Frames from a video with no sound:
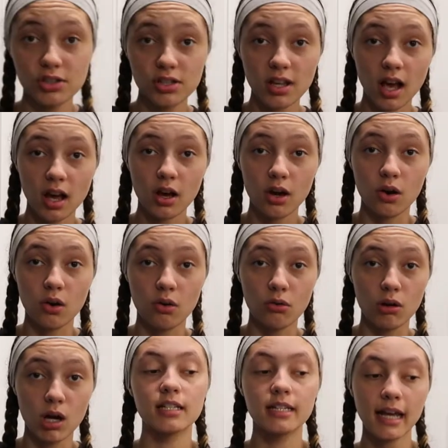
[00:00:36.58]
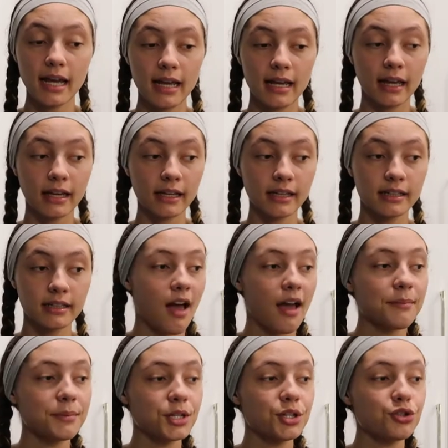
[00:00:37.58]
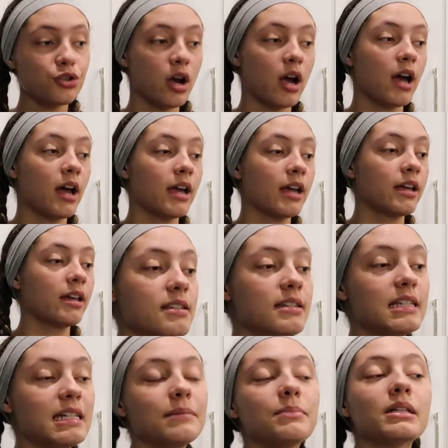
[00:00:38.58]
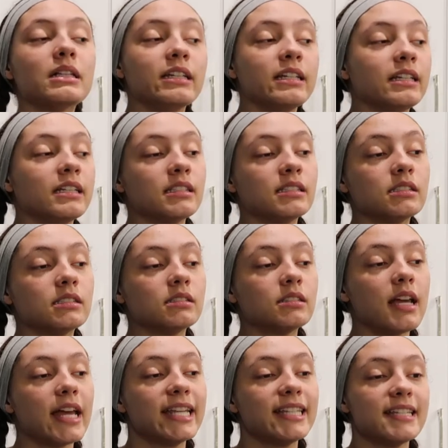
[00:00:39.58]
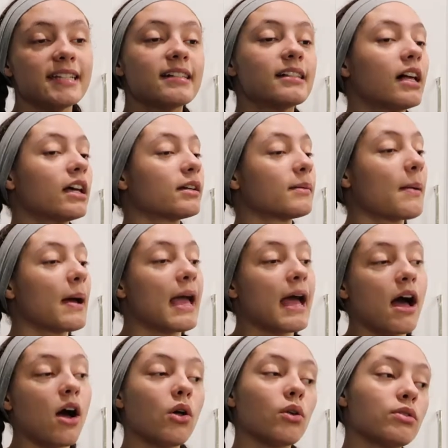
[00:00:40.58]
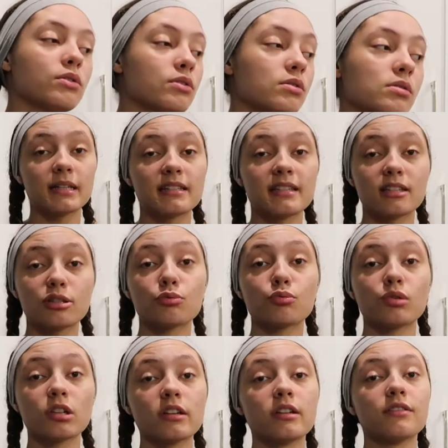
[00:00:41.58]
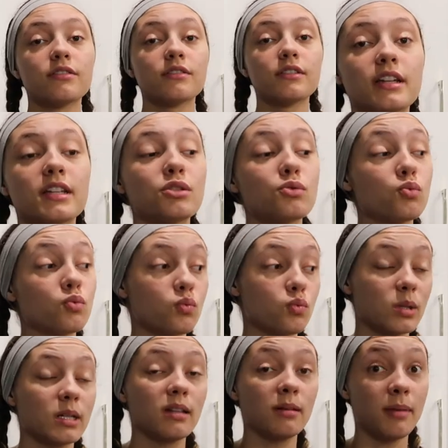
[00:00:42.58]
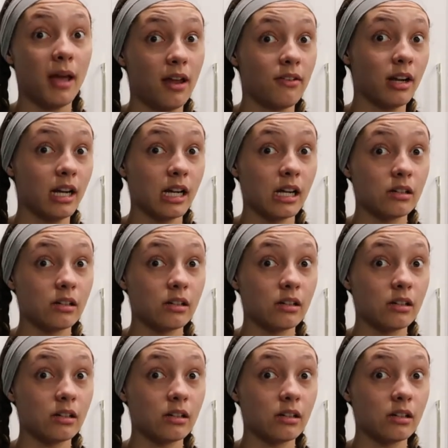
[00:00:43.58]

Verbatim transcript: So today I'm gonna try to deep clean and declutter my house because it's really bad right